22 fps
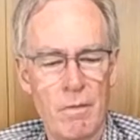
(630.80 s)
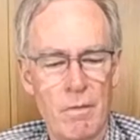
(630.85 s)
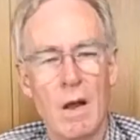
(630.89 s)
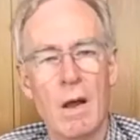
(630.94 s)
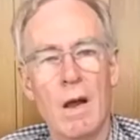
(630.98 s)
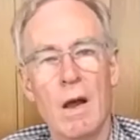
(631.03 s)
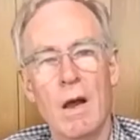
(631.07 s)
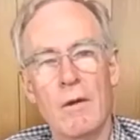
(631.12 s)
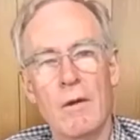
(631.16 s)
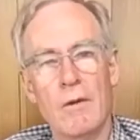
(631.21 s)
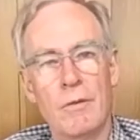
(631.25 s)

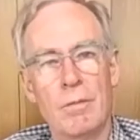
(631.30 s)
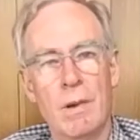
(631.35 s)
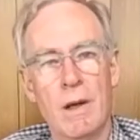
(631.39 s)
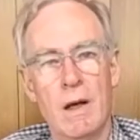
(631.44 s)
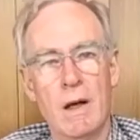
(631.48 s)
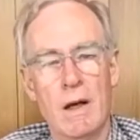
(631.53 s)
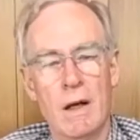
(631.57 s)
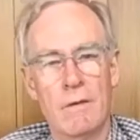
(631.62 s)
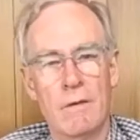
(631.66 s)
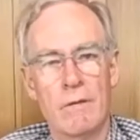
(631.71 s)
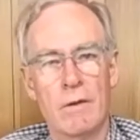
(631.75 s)
as
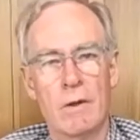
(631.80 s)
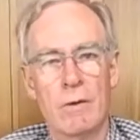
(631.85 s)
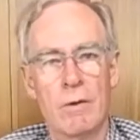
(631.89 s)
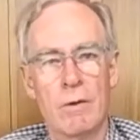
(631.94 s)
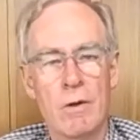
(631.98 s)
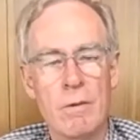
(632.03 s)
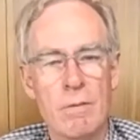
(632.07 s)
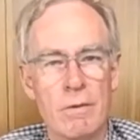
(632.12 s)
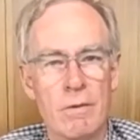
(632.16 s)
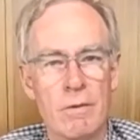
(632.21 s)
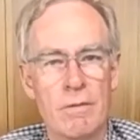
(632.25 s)
part of a
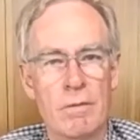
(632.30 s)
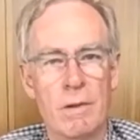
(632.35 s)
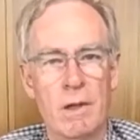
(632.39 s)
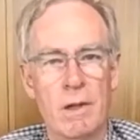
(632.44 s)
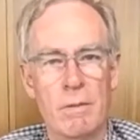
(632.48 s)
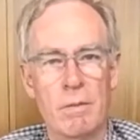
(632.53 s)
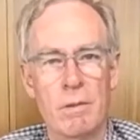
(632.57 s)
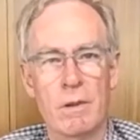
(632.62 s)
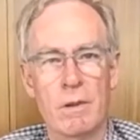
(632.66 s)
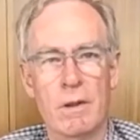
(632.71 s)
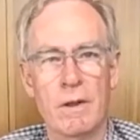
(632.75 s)
group of
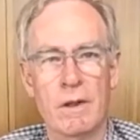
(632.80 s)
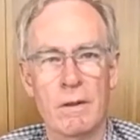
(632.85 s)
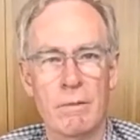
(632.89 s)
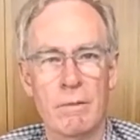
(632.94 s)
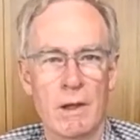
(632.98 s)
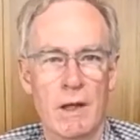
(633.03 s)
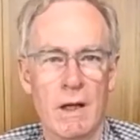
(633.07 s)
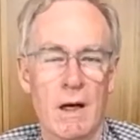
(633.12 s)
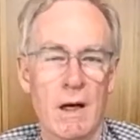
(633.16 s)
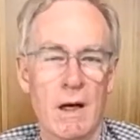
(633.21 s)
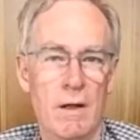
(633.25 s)
people that the
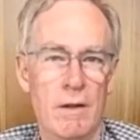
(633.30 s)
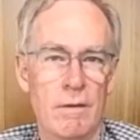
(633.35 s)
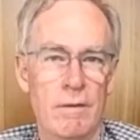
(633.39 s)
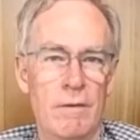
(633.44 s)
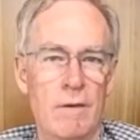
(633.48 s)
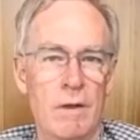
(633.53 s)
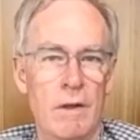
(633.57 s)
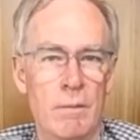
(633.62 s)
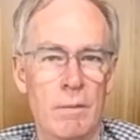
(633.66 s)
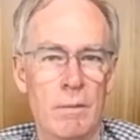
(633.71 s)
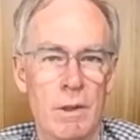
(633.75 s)
MacArthur
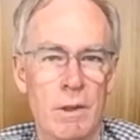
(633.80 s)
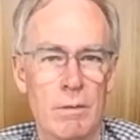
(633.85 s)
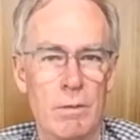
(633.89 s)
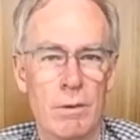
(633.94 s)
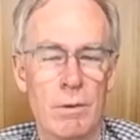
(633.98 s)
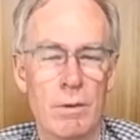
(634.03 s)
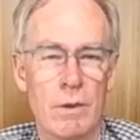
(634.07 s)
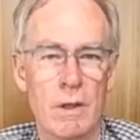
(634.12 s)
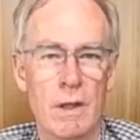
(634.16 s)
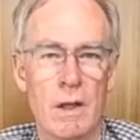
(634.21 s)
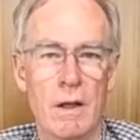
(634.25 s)
family
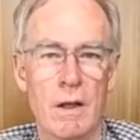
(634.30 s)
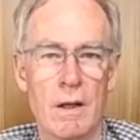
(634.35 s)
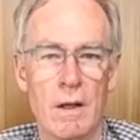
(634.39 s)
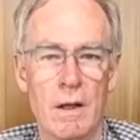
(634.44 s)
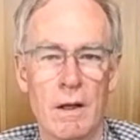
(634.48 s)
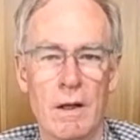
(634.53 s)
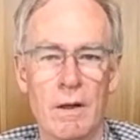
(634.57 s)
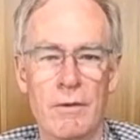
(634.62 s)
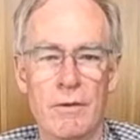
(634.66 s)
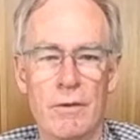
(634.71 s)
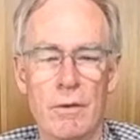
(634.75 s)
brought out
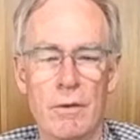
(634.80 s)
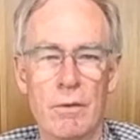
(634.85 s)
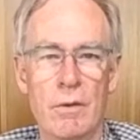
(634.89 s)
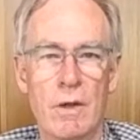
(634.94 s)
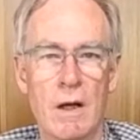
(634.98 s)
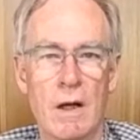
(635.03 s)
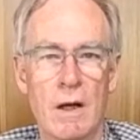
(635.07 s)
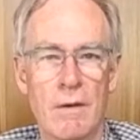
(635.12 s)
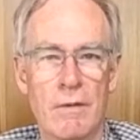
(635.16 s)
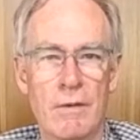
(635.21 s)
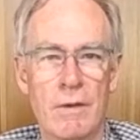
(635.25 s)
here to look
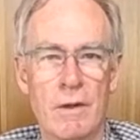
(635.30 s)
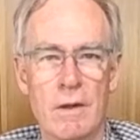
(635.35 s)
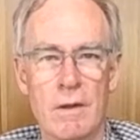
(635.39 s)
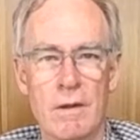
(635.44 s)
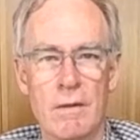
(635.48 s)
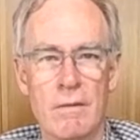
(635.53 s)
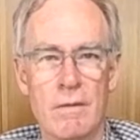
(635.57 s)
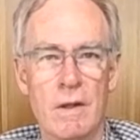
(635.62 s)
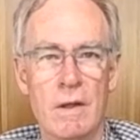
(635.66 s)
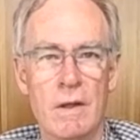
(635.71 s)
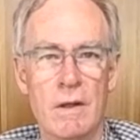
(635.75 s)
after
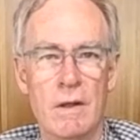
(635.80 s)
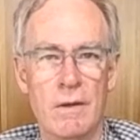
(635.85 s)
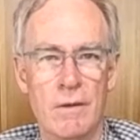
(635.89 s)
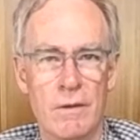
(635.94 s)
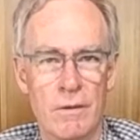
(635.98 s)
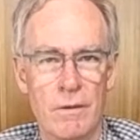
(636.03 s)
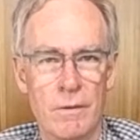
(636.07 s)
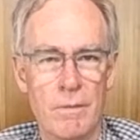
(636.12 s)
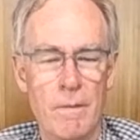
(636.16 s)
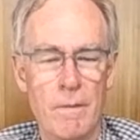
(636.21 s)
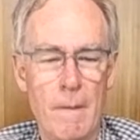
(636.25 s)
their
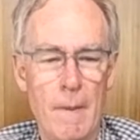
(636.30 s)
vineyards.